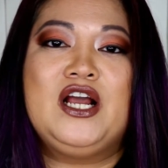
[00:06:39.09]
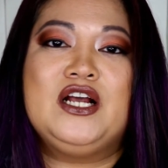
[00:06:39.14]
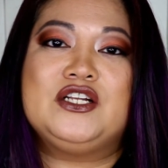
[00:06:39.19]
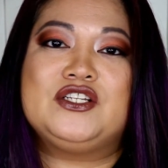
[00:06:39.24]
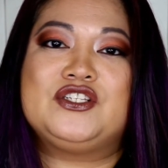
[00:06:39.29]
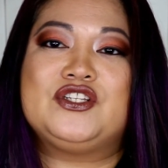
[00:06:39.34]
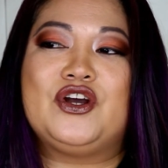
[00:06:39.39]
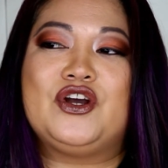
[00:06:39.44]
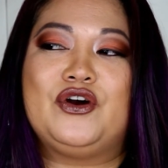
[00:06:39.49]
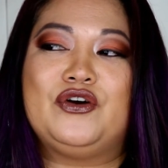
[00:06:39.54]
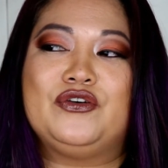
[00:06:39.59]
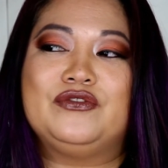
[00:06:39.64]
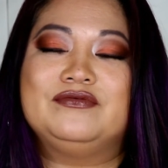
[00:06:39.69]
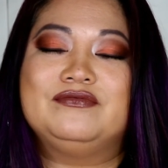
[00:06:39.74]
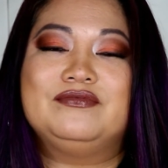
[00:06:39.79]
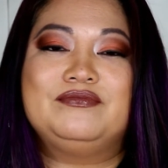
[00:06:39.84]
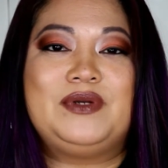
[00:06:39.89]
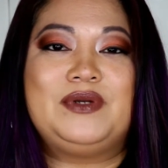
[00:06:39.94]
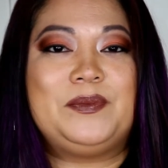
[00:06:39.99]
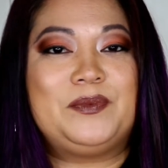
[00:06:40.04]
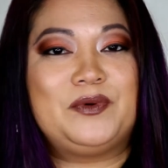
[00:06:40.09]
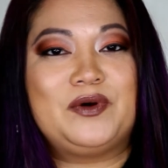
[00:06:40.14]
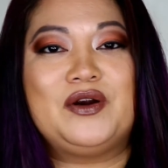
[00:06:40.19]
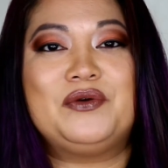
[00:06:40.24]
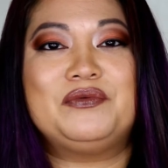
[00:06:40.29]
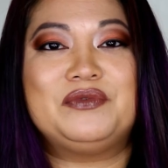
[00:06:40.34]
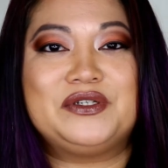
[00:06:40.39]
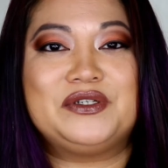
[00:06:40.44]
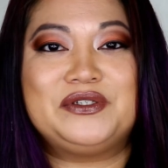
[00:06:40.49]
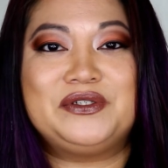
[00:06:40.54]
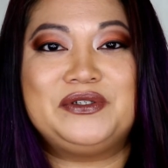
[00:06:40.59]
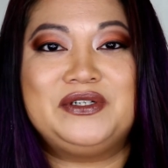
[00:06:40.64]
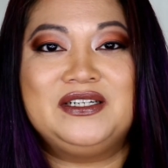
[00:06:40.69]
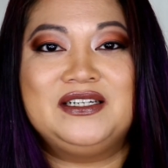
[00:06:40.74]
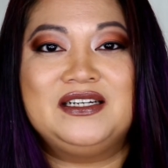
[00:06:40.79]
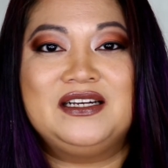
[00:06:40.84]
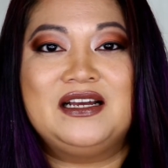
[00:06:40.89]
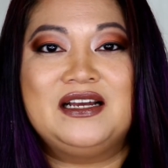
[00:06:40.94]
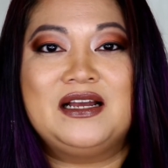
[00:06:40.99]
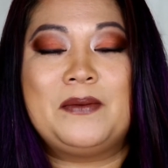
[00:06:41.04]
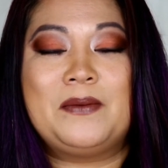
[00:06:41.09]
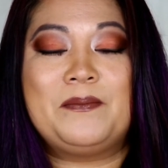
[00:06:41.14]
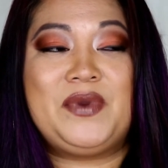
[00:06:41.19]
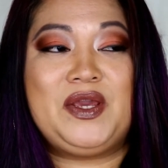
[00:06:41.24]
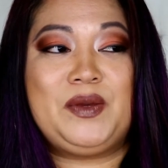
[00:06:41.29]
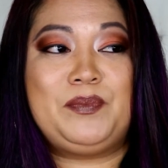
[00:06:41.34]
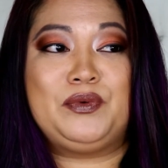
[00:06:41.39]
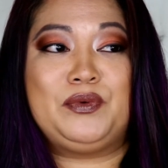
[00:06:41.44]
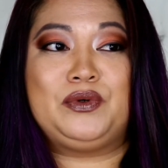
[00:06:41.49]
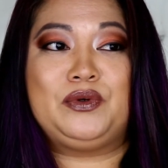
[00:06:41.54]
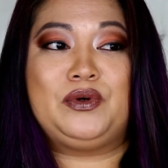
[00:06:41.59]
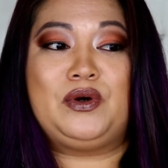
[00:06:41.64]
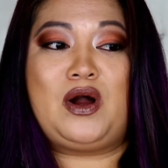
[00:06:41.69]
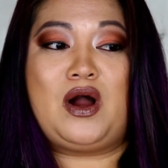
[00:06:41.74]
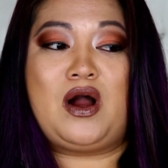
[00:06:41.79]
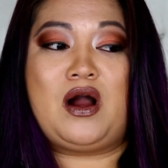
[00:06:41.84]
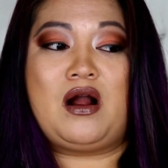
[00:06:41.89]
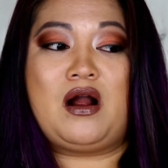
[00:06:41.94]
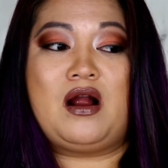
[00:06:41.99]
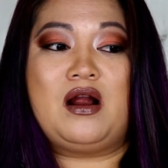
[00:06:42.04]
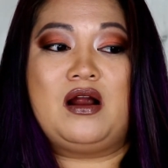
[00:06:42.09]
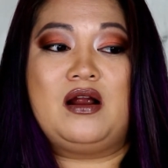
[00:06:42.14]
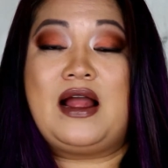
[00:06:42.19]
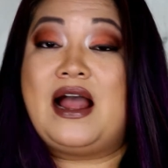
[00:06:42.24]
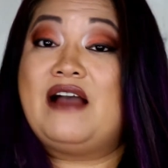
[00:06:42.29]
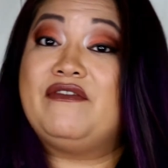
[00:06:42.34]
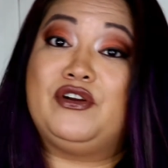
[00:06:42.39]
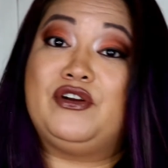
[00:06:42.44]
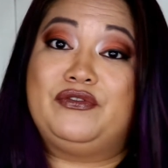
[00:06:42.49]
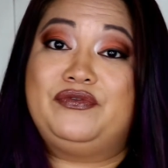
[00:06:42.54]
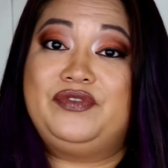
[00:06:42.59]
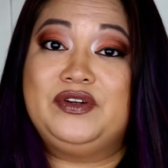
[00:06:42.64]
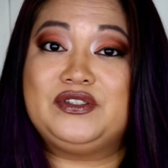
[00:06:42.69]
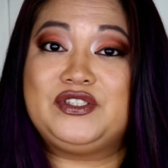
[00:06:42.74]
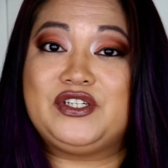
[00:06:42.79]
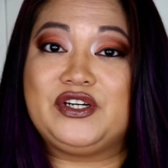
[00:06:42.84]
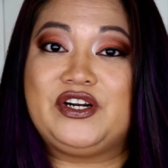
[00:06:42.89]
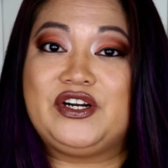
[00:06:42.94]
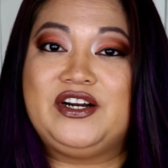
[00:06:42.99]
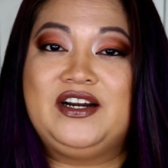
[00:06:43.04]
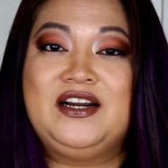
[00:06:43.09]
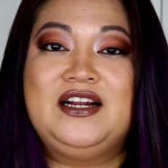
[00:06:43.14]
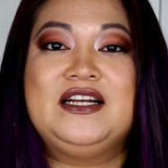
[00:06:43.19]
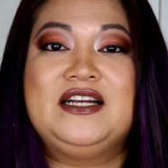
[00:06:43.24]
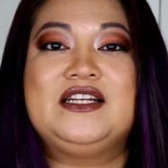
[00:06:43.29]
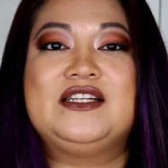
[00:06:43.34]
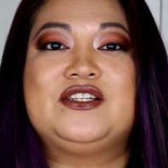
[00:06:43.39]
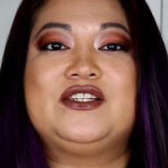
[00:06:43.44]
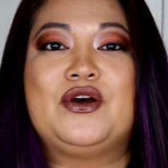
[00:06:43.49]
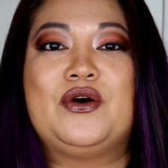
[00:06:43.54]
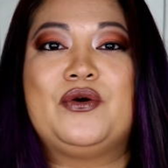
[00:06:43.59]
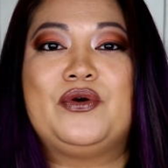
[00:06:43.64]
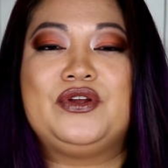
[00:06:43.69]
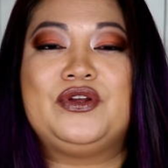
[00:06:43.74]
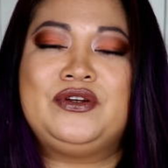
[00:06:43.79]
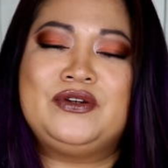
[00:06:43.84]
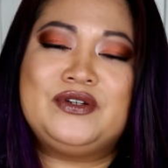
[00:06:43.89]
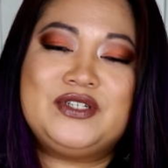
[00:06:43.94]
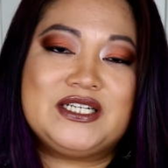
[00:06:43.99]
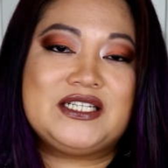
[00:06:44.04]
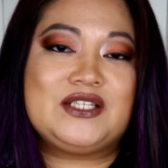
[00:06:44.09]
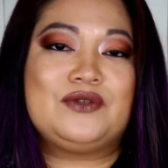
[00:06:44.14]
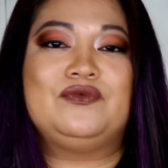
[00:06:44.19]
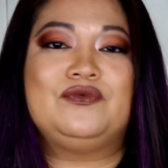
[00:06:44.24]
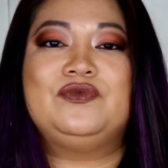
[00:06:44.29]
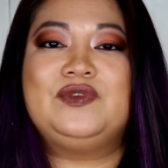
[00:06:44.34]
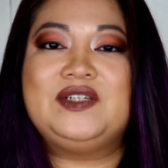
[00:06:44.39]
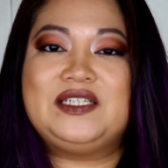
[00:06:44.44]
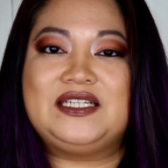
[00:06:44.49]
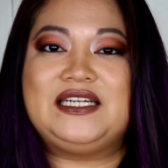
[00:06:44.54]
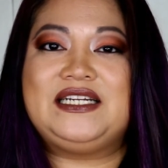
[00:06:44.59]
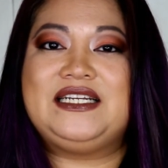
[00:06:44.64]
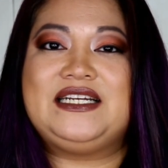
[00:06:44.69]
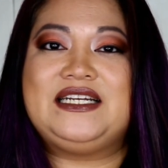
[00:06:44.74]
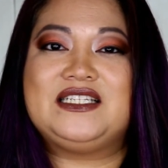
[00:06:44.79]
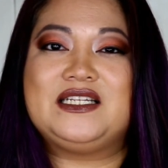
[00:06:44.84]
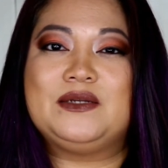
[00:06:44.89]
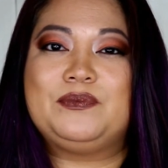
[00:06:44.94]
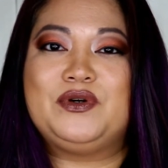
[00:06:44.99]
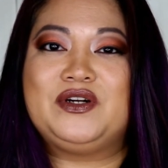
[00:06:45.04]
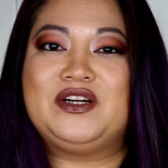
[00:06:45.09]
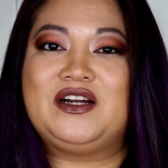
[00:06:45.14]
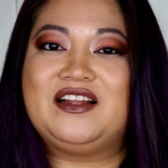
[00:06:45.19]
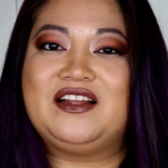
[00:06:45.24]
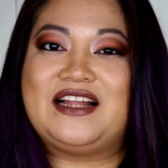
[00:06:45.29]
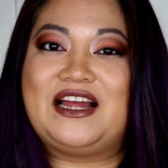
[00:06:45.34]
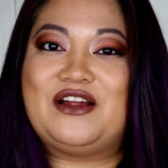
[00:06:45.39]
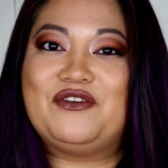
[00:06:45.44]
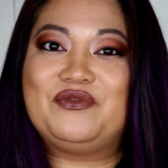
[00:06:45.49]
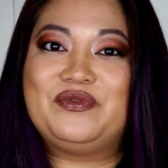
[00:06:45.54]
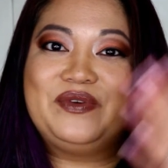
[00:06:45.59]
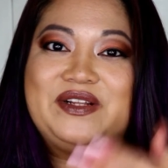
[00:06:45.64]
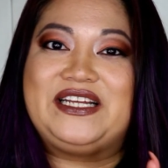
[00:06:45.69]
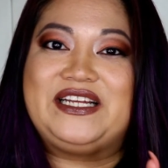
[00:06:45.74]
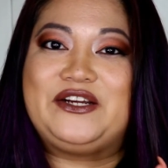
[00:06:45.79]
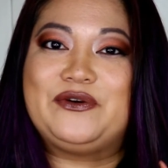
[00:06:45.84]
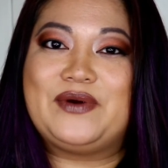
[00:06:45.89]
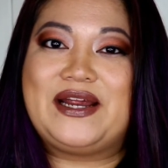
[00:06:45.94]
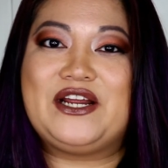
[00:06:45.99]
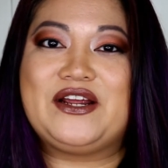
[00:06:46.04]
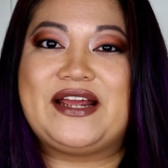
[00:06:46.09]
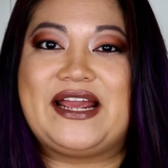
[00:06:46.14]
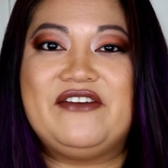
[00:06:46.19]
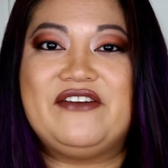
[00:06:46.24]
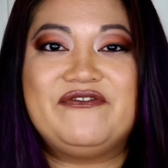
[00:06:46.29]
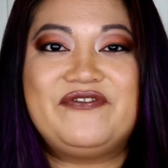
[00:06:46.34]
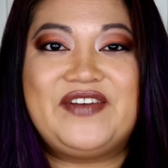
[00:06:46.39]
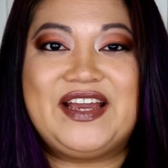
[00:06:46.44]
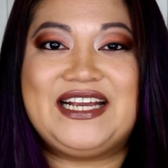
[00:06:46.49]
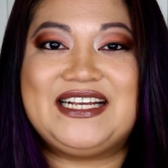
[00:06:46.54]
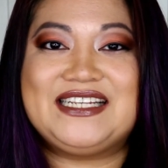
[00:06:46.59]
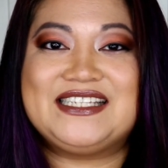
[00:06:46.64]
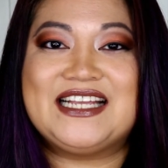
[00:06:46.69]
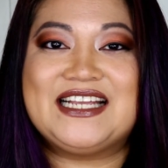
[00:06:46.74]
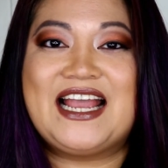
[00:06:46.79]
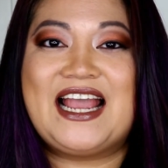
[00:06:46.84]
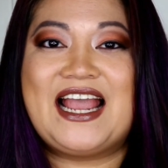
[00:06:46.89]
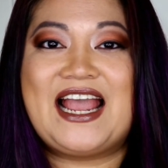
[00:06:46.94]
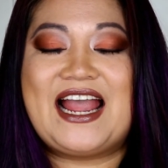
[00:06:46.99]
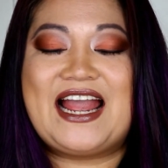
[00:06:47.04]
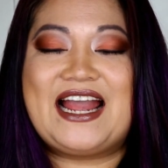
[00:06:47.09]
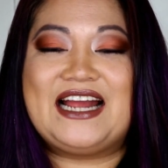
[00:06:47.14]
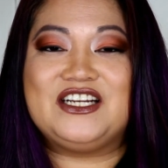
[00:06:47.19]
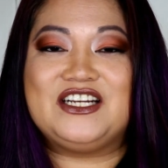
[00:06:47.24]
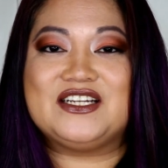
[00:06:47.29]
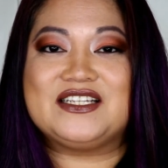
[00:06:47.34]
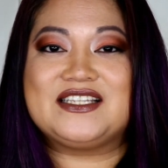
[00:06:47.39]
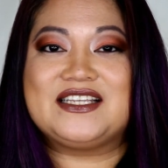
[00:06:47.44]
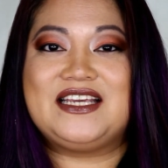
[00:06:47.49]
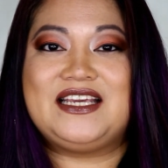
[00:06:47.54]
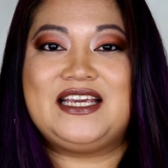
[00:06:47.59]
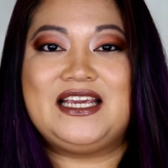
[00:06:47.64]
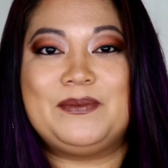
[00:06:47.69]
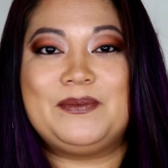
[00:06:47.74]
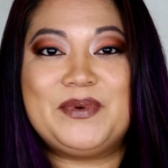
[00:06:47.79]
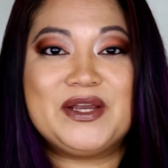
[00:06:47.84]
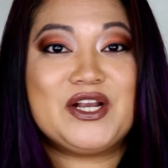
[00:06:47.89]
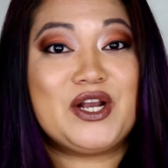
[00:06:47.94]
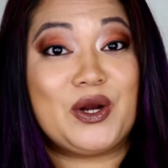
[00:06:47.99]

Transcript: So people are rude, people have no filter, so you just really need to put on that really great game face and just keep it